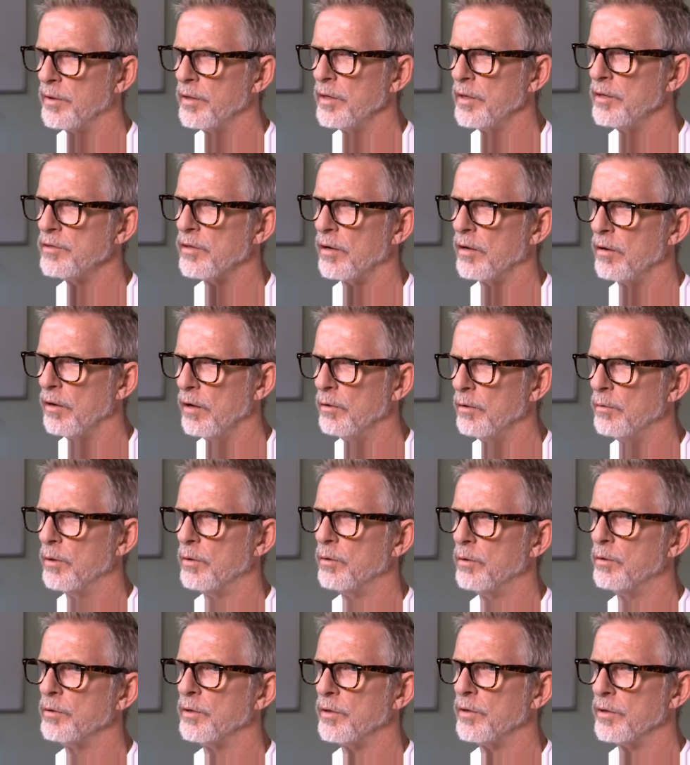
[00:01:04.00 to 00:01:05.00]
these
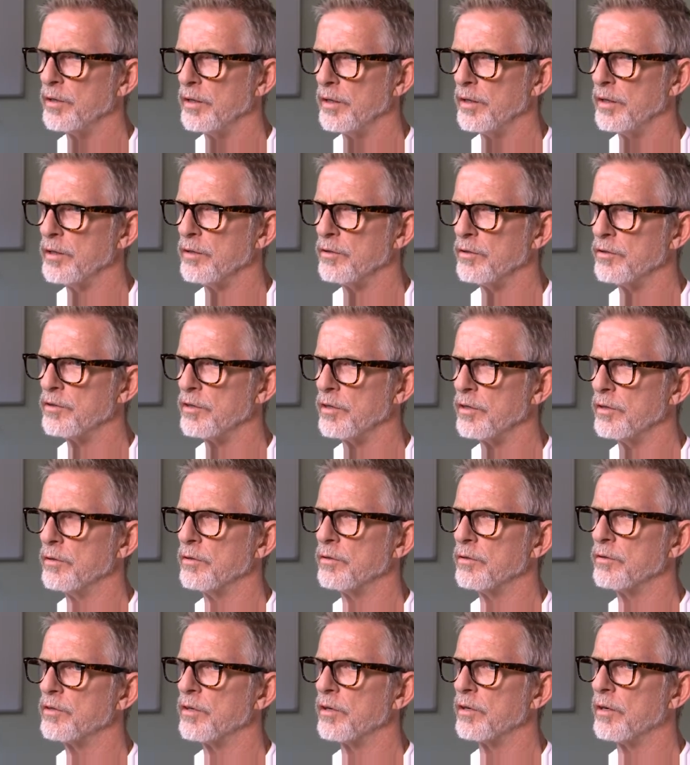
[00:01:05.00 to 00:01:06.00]
lower order thinking
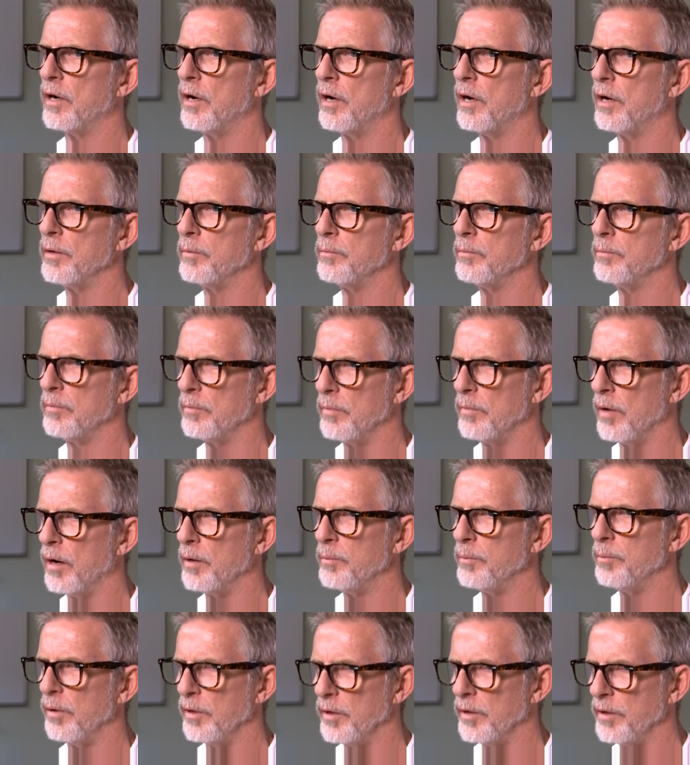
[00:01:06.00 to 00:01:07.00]
skills, I
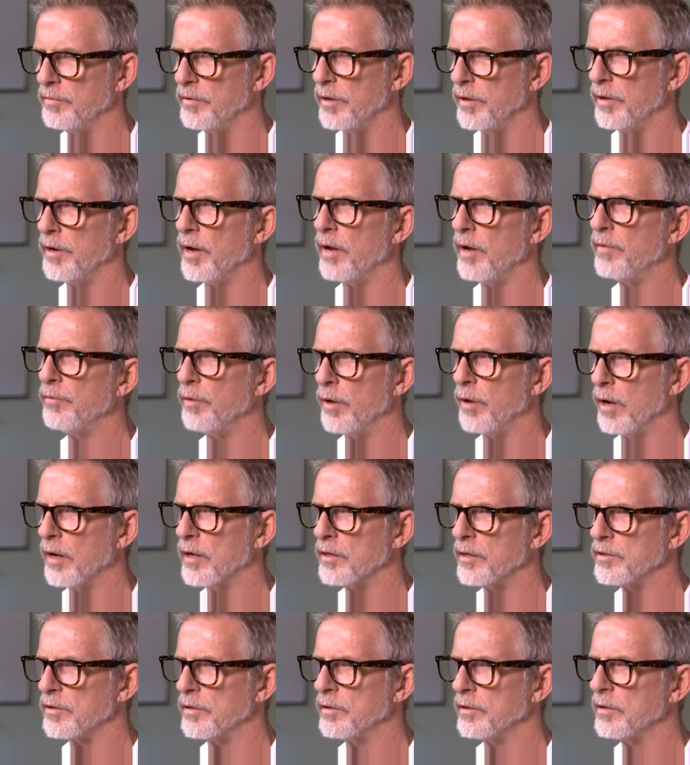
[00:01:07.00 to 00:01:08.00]
believe, in every
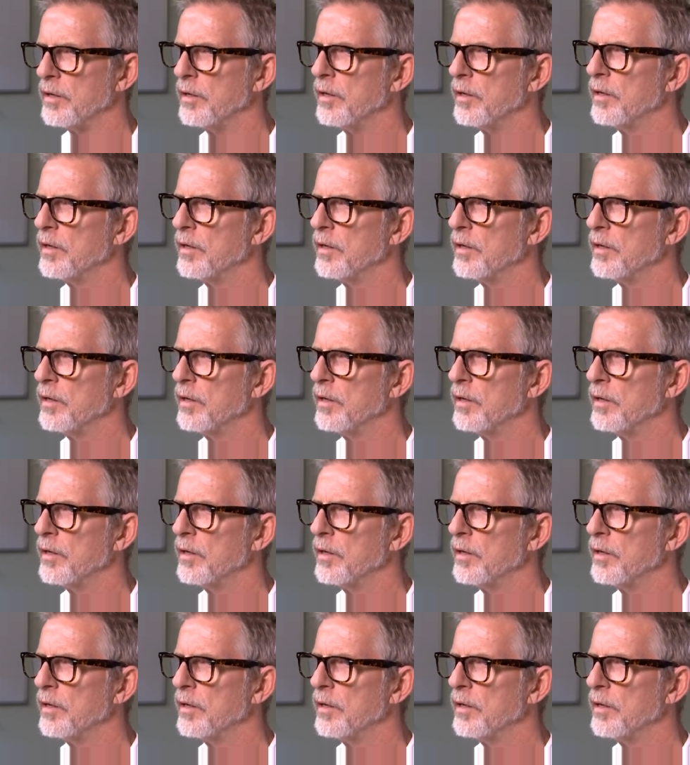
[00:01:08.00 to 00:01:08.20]
lesson,